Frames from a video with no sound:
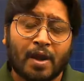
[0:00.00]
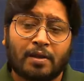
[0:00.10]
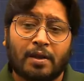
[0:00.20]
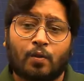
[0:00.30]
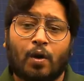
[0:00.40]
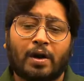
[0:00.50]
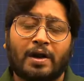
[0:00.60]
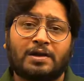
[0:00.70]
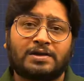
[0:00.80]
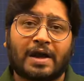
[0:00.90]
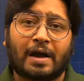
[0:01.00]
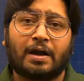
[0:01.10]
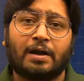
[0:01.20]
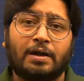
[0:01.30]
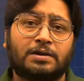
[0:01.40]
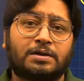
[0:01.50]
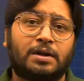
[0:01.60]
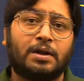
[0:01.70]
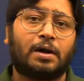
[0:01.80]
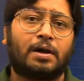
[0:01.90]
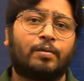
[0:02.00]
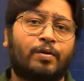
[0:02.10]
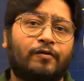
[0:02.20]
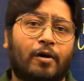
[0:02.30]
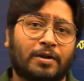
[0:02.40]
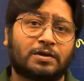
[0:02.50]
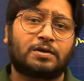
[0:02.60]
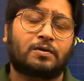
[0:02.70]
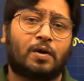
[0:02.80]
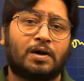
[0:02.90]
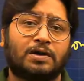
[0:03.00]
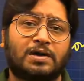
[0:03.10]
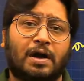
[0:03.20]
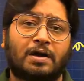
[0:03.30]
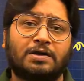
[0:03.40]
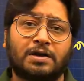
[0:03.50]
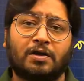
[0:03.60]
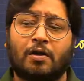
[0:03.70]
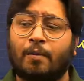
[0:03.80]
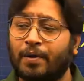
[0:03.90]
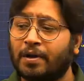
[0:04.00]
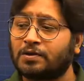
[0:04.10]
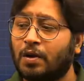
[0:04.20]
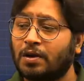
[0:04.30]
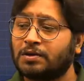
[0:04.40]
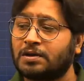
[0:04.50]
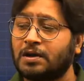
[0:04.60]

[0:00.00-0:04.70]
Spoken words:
That what exactly is the underperformance? What exactly is incompetence? What is